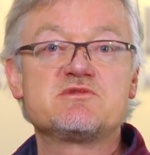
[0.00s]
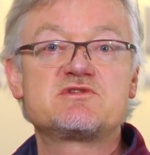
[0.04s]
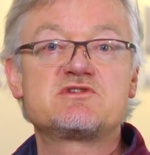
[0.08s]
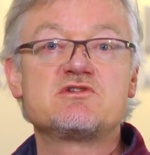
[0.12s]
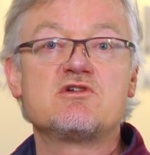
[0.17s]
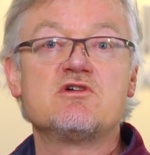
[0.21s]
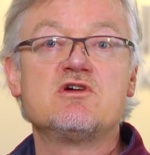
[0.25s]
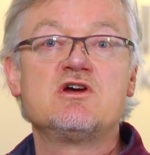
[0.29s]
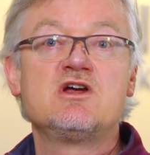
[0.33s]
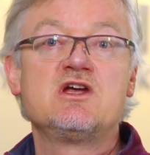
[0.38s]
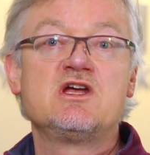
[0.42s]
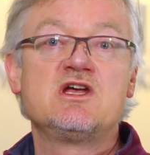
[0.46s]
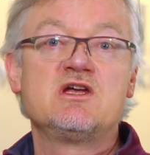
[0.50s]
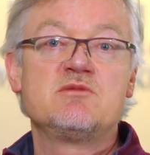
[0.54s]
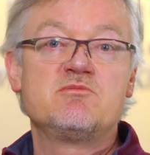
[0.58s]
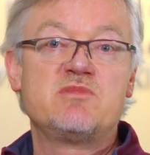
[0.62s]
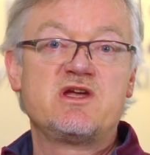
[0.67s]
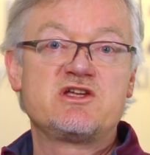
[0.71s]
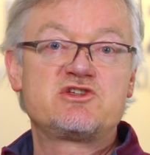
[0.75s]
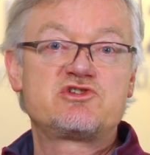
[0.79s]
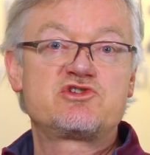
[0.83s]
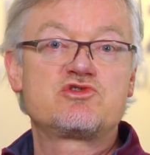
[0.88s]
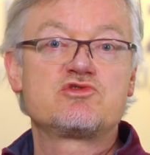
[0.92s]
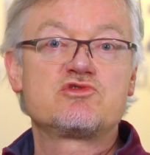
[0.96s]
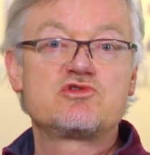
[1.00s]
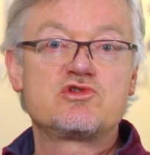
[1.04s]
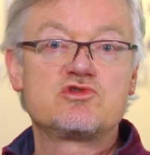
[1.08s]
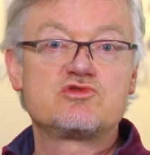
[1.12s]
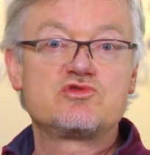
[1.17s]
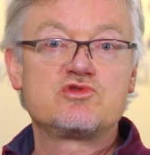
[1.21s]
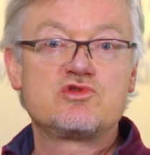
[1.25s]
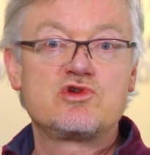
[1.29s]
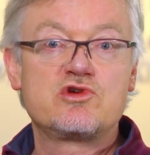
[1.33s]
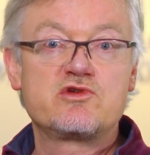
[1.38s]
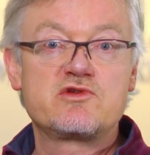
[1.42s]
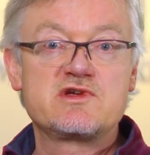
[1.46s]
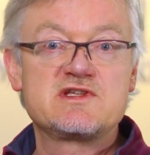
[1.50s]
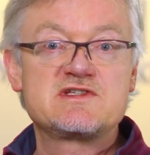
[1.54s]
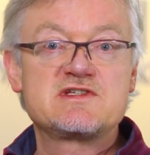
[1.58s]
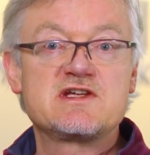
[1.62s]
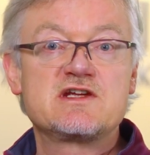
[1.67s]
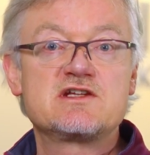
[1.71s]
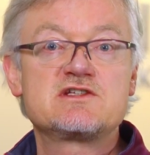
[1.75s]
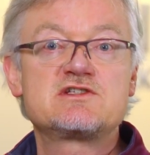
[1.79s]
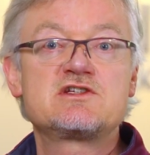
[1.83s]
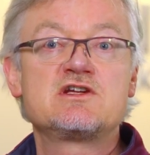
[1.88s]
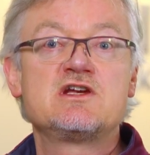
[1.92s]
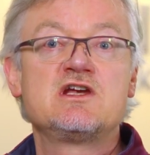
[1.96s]
So make sure you do your
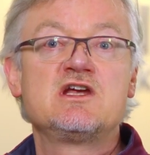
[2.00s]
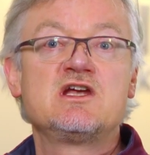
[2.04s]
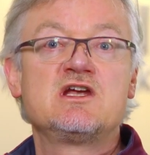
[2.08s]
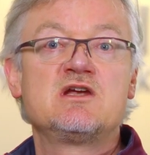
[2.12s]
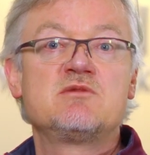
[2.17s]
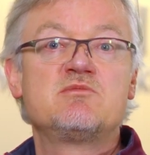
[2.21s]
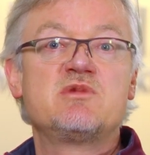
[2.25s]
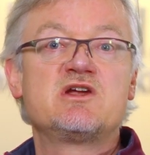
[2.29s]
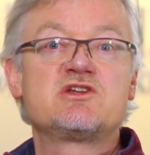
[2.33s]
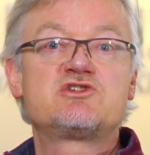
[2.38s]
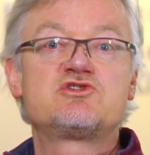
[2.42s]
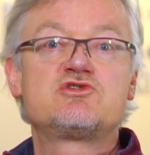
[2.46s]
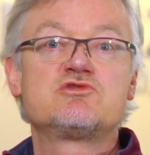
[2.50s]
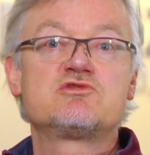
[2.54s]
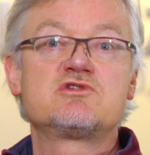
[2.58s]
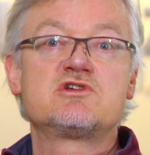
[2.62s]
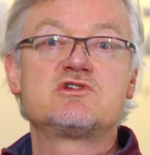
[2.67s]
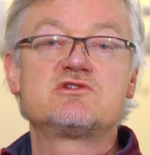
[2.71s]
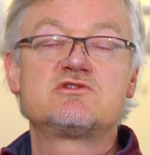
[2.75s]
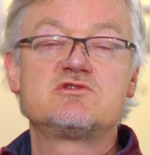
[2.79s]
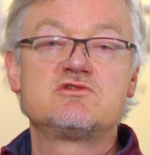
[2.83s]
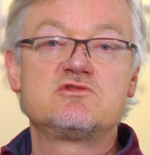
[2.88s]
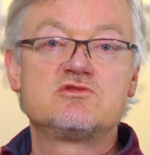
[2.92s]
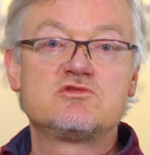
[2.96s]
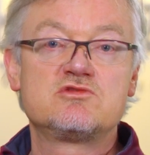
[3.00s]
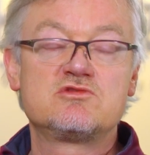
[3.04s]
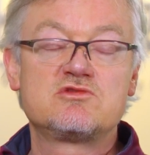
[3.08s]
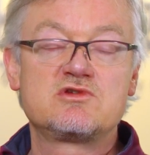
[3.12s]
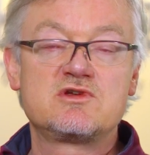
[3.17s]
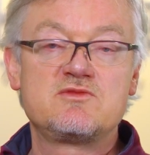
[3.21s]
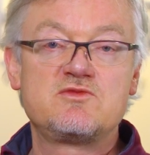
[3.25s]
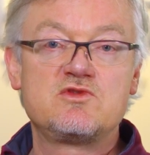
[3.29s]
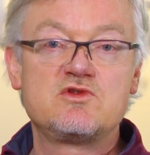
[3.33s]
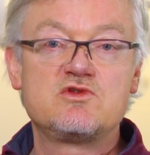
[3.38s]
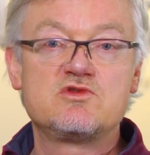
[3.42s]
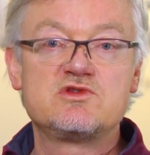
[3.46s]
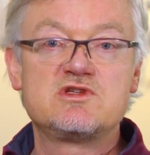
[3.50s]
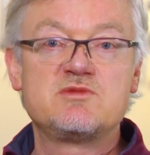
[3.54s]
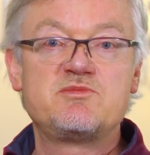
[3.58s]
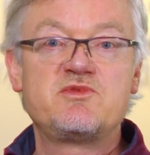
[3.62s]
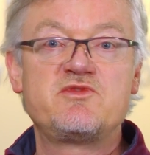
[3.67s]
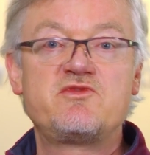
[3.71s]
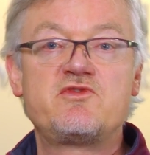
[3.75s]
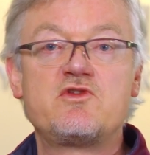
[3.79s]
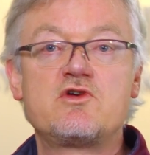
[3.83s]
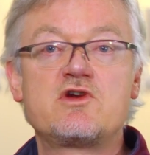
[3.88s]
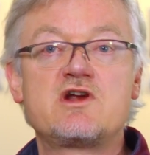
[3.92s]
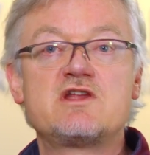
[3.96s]
research, make sure you review the
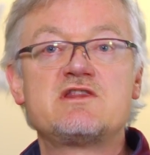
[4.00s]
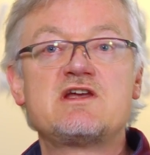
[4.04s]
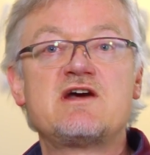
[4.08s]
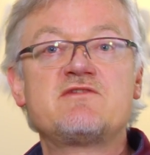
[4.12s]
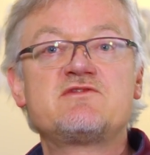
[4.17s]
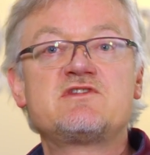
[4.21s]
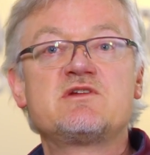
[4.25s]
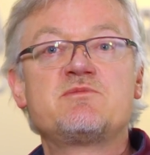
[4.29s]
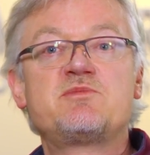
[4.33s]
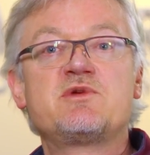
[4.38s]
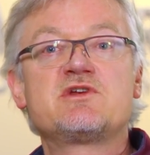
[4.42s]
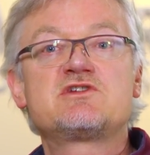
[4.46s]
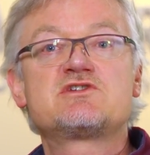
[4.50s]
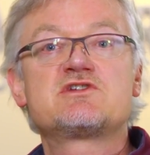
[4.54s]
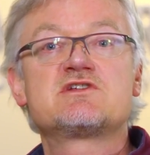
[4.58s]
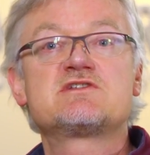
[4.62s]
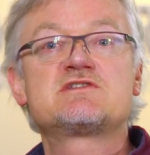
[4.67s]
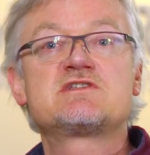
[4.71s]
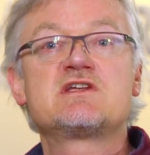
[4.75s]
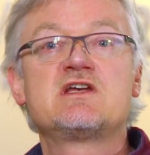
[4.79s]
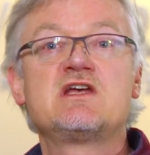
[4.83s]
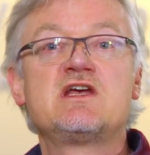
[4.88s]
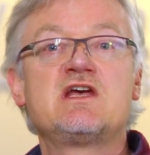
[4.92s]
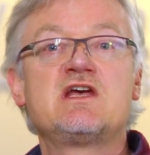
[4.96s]
before and after pictures,